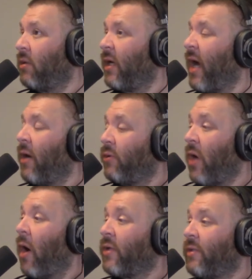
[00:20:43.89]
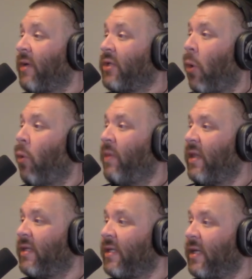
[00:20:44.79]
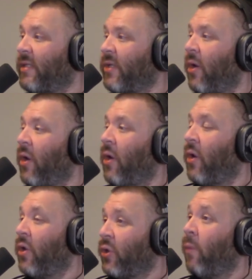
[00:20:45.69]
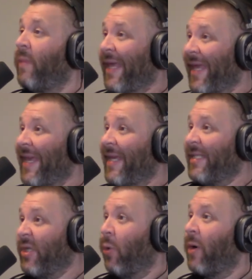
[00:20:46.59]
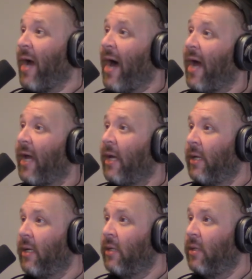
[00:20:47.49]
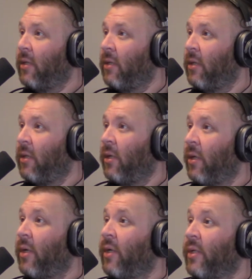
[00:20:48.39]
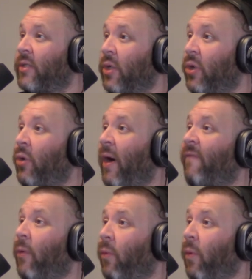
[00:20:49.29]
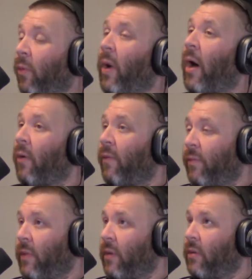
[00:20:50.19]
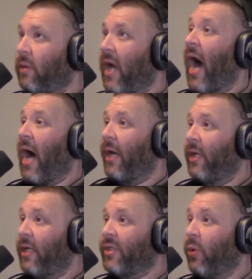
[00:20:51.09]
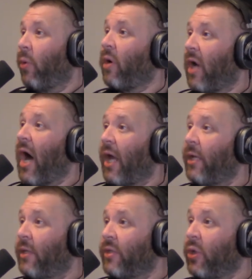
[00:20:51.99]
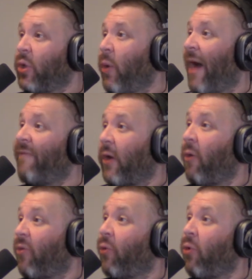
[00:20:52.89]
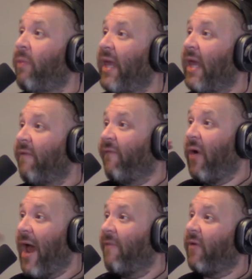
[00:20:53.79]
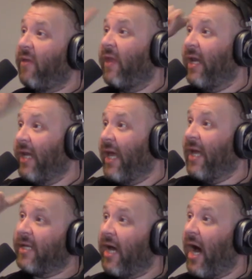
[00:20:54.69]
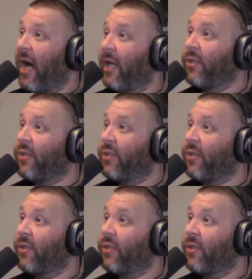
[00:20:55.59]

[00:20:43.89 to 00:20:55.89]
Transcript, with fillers: The guy who talks to me and told me these things told me he's your guy. Moses. So you have, well, God is your God. So you have to go through me for everything to get to God.